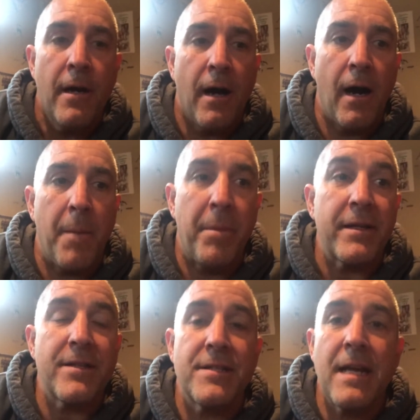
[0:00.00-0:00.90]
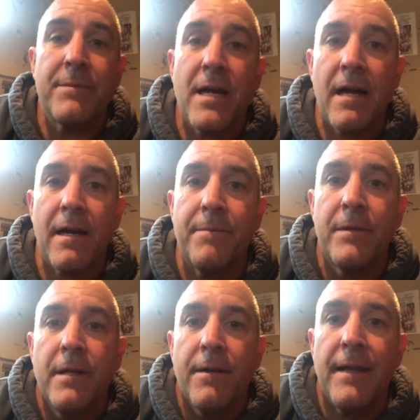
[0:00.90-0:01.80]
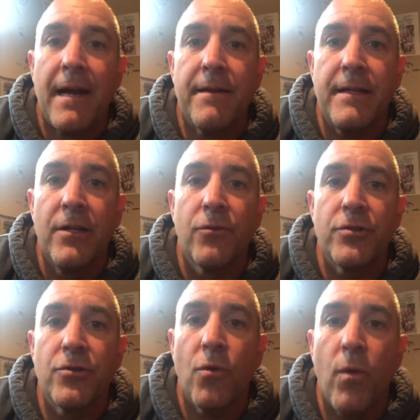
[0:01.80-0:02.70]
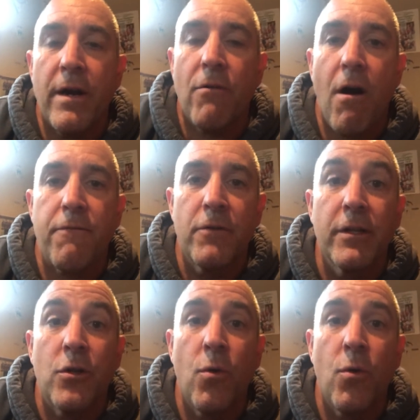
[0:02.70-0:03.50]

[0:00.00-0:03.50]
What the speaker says: But at the same time, that guilt is going to wear off really